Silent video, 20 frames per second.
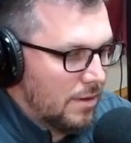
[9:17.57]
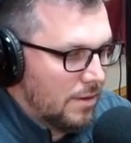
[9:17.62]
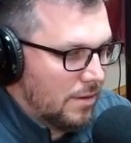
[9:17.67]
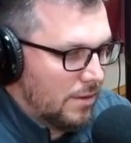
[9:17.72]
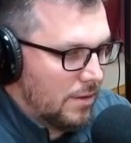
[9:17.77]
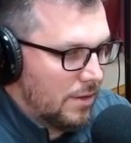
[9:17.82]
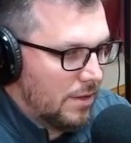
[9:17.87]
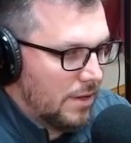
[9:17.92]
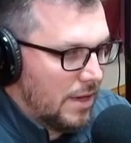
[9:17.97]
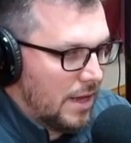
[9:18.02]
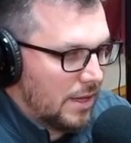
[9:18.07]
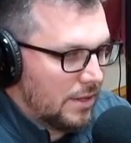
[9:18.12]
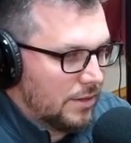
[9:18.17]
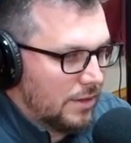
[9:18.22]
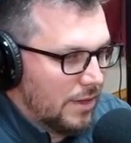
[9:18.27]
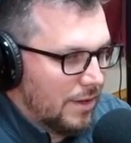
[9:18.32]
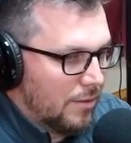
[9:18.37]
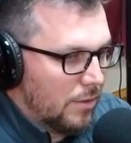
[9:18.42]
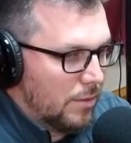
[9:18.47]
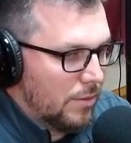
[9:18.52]
to the next
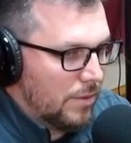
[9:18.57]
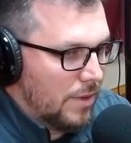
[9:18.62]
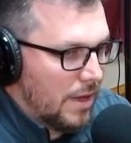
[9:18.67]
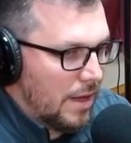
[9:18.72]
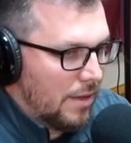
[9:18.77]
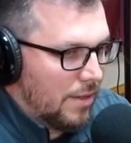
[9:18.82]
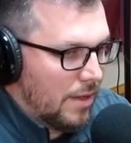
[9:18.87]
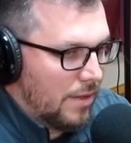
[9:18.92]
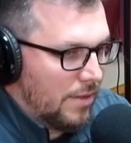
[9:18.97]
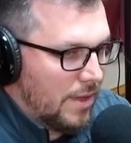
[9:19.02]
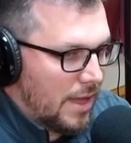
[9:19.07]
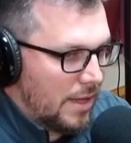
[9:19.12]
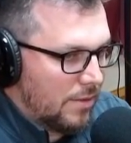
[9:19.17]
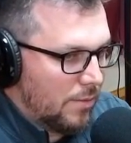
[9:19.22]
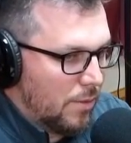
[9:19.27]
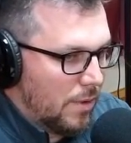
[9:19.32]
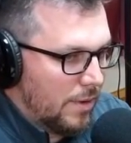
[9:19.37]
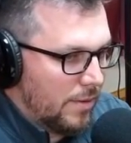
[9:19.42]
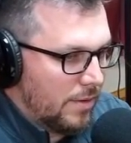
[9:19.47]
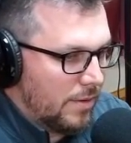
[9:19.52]
level. That's
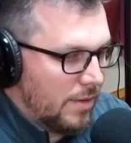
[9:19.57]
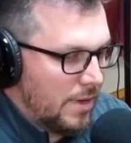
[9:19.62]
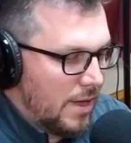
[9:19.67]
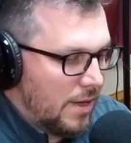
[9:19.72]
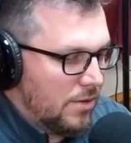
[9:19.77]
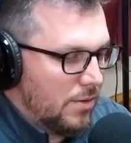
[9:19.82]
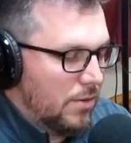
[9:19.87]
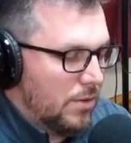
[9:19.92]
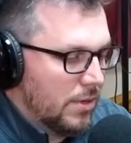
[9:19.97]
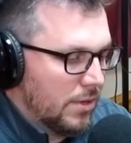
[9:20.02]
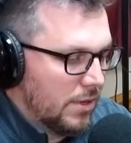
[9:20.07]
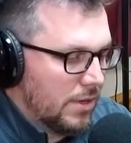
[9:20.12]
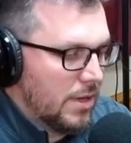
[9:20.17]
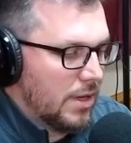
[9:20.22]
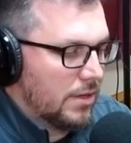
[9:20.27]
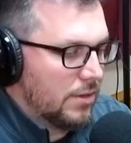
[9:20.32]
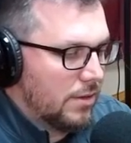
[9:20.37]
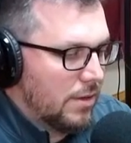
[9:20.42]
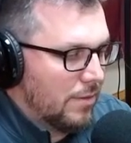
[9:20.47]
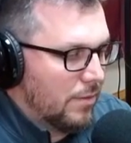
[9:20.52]
what takes you to the
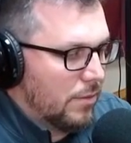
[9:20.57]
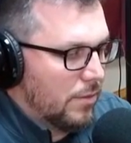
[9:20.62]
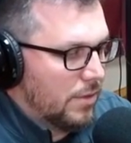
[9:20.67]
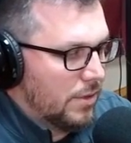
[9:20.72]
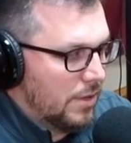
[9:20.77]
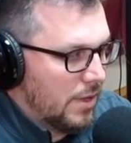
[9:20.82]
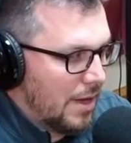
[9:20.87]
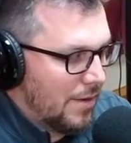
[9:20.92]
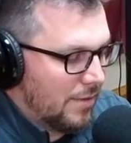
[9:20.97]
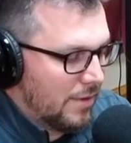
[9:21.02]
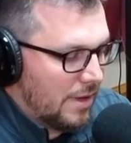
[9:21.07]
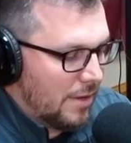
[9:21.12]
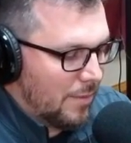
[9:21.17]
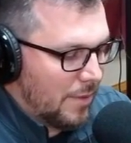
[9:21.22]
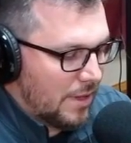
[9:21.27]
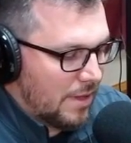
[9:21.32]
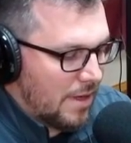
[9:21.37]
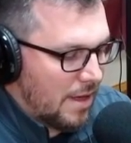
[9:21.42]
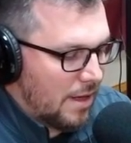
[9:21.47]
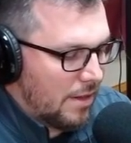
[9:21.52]
next level, is having that
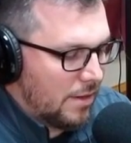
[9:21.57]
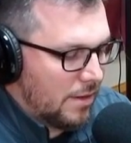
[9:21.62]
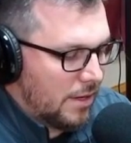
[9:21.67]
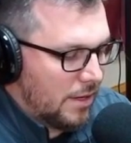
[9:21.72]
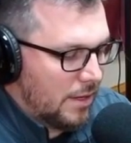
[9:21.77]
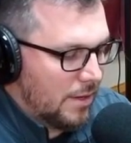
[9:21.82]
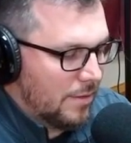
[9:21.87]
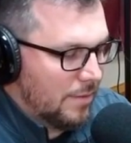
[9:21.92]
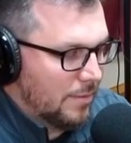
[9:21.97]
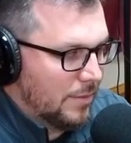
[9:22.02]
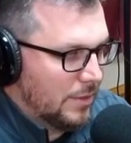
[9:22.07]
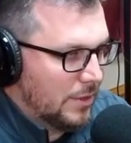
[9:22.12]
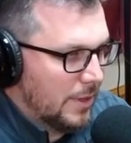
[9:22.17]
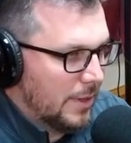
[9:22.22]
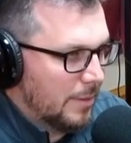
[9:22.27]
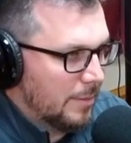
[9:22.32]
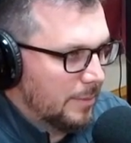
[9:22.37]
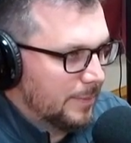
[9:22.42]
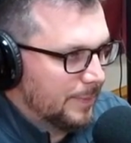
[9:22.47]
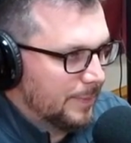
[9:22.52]
mentality. So,